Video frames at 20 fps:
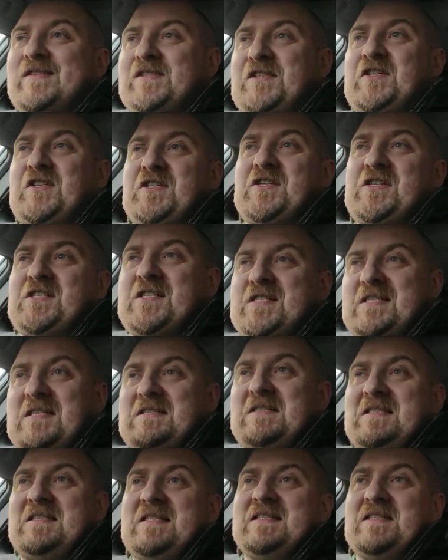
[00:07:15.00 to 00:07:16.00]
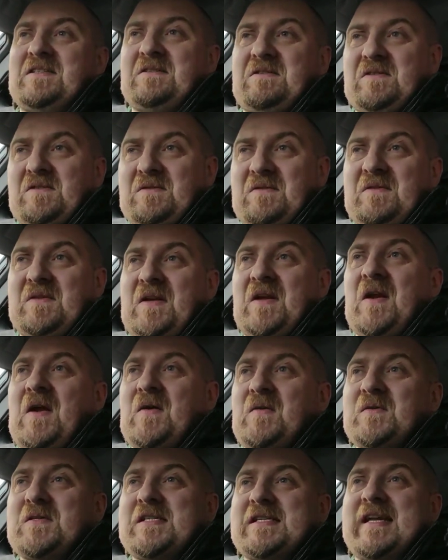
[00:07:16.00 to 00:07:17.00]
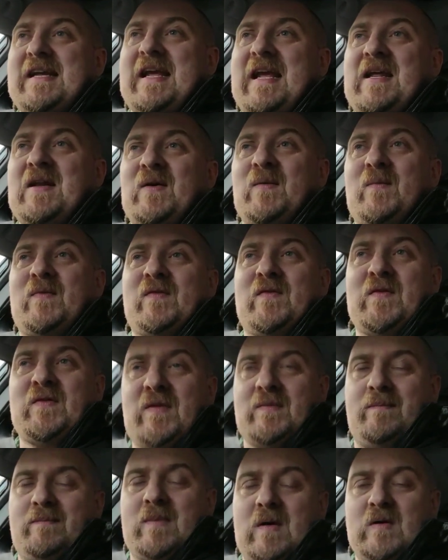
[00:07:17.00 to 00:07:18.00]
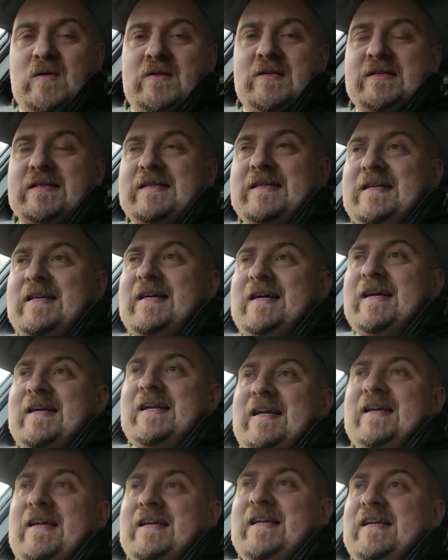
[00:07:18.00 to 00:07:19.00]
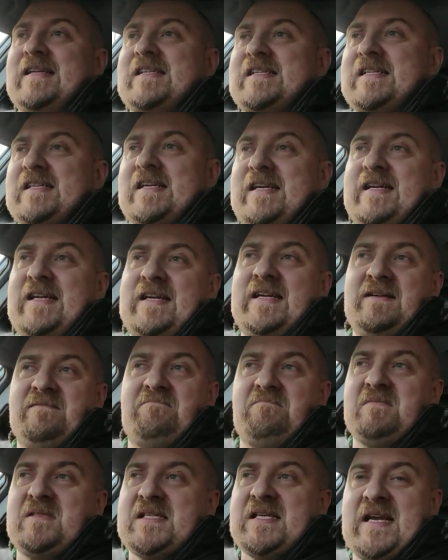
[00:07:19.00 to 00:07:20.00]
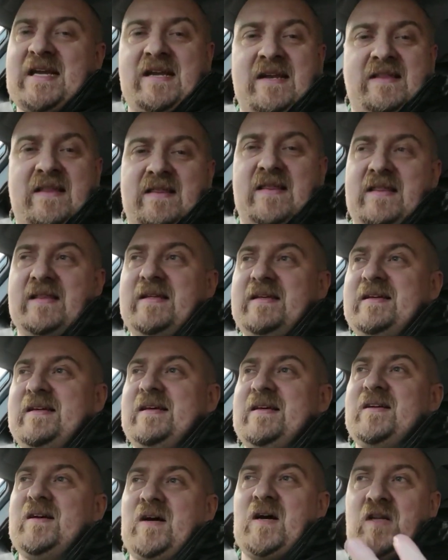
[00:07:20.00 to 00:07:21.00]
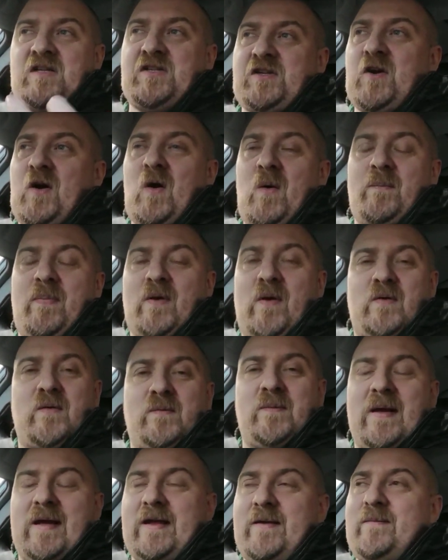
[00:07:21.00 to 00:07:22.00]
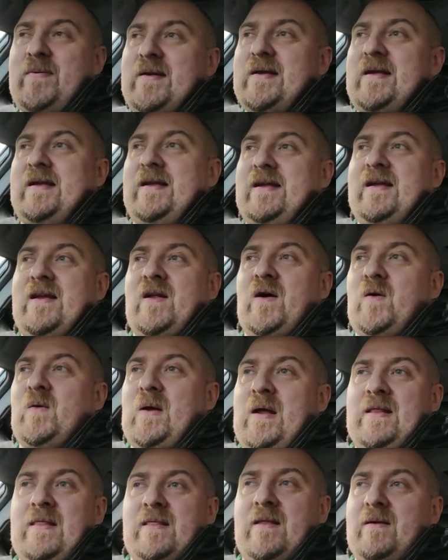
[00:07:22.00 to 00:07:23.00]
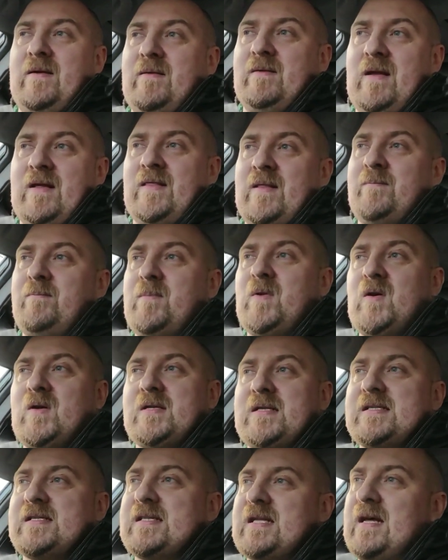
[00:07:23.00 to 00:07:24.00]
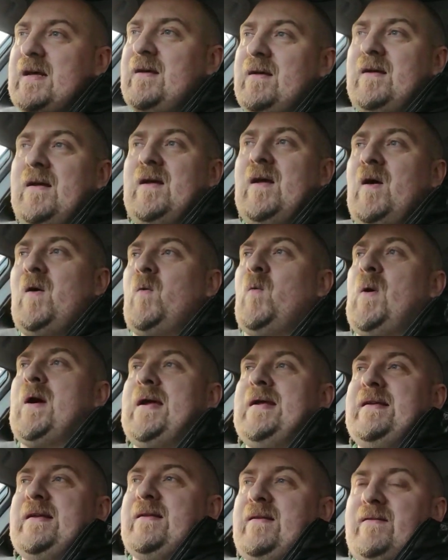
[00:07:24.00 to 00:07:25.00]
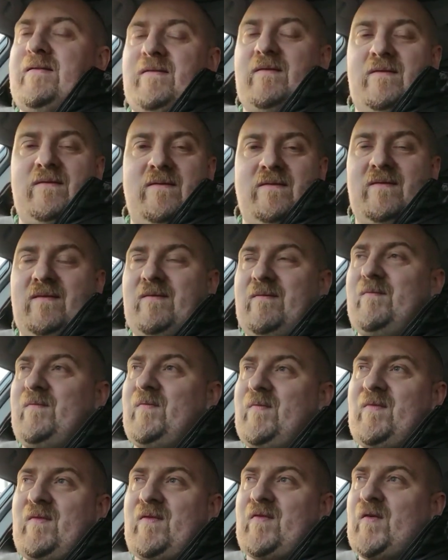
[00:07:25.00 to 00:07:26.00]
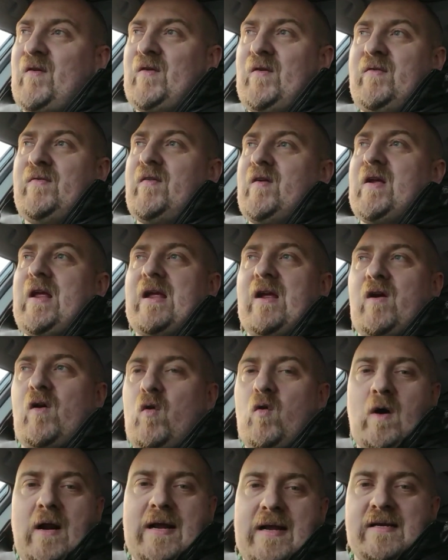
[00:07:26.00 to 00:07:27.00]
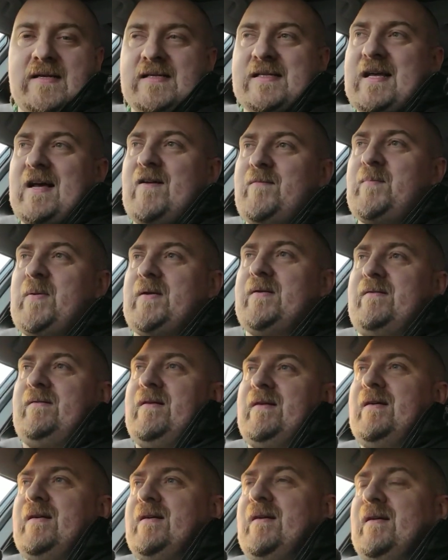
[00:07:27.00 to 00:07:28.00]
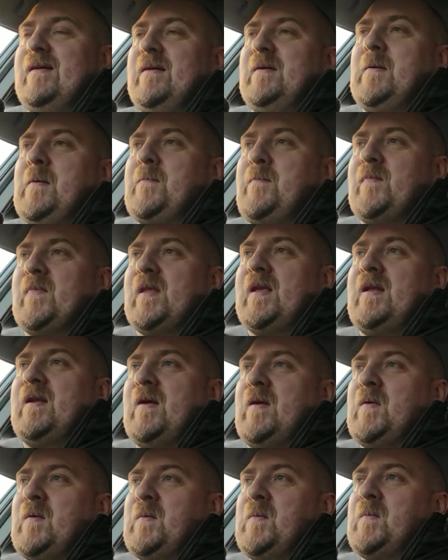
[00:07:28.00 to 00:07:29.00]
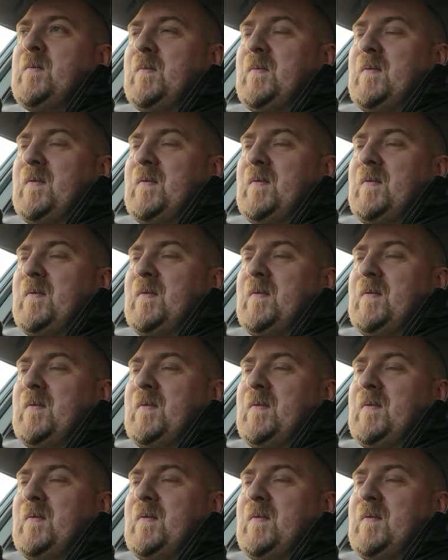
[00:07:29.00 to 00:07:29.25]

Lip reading: just, you know, sticking up through the mud. You see teeth, a jawbone maybe, you know, in the mud as they're wading through fucking craters that have been, you know,